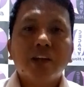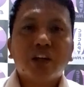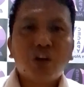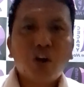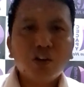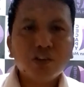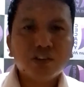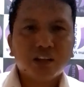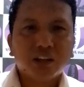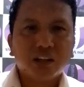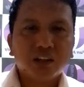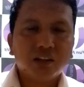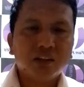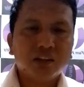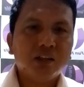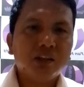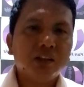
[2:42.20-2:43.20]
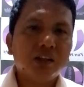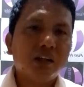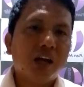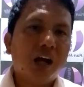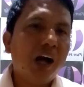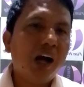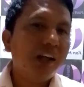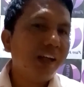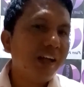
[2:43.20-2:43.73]
The content,
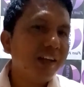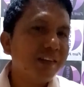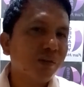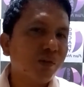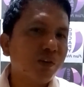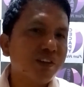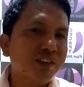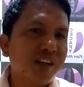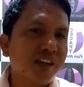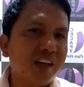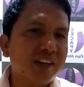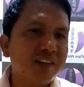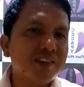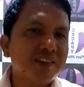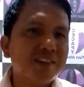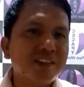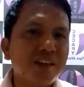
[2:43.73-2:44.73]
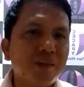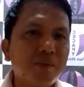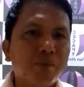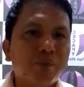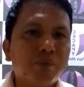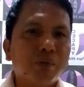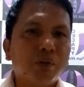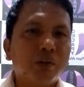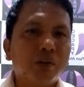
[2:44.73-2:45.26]
unless our text is
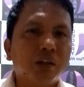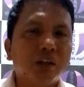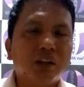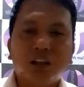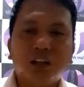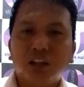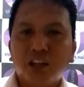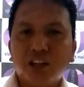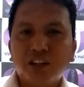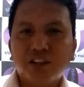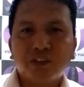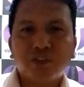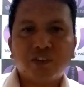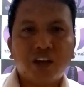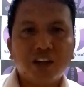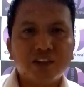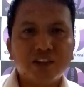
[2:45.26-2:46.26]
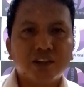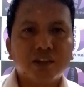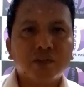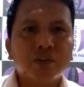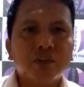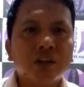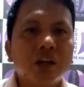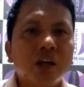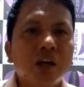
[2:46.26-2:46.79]
simple, a list of
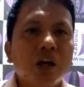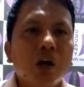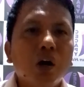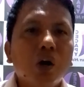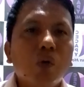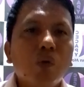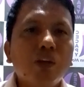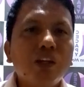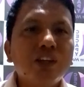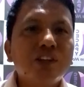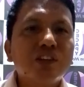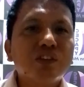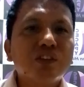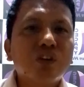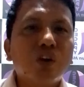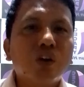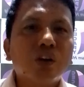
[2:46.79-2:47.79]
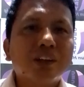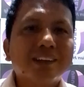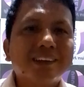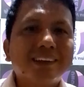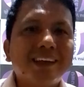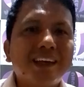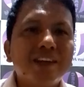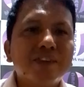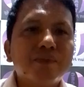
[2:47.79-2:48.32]
items, we need to talk
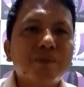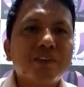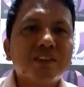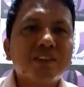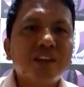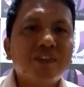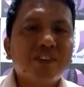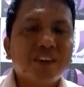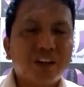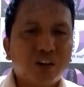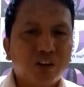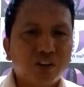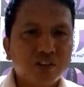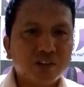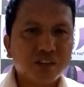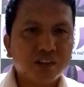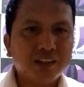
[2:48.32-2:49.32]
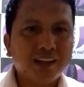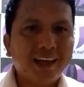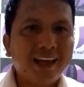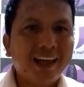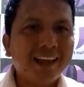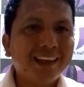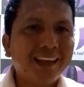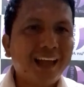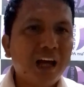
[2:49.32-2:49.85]
the specific content
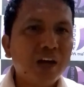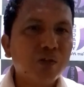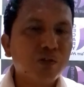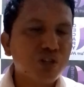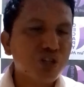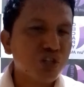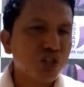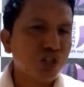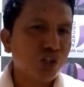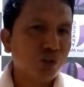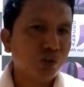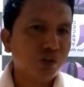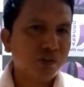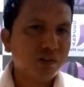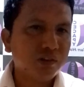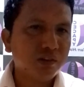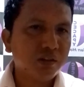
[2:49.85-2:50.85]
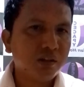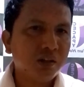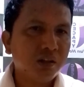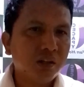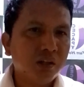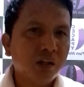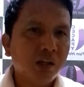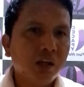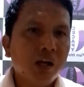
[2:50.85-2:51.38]
and language used.
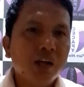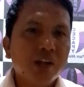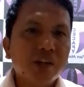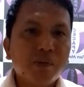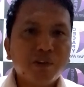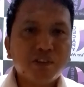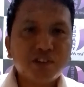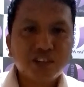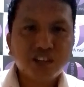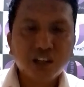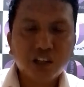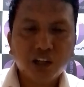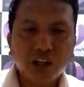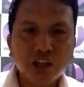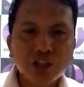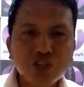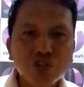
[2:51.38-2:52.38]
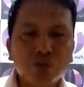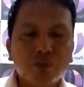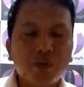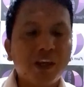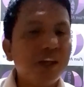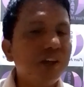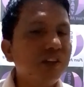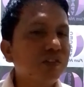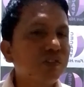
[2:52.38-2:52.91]
The material should
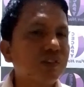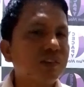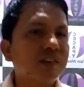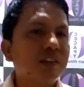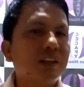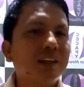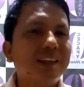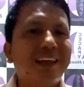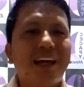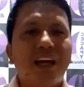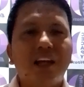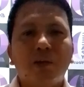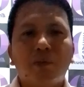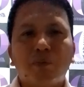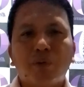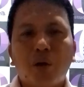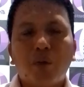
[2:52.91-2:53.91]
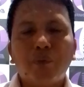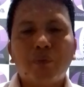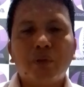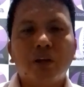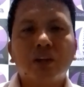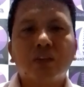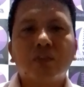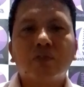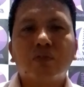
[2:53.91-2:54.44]
be interesting and
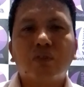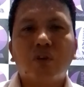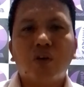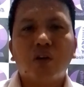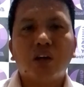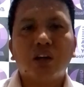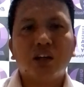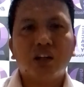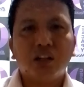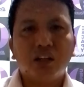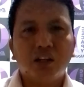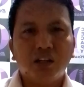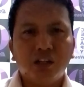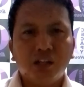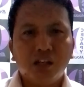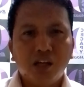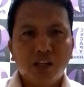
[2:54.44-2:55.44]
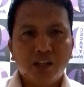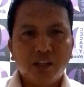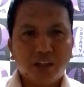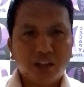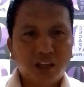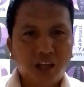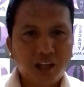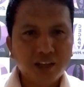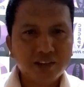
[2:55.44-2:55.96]
appropriate for the
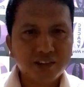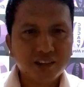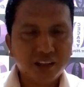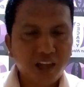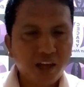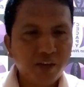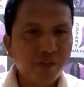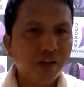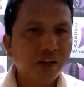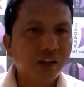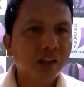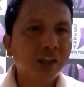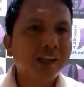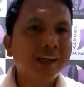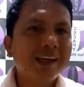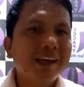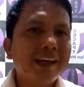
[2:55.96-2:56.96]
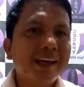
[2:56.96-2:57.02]
class level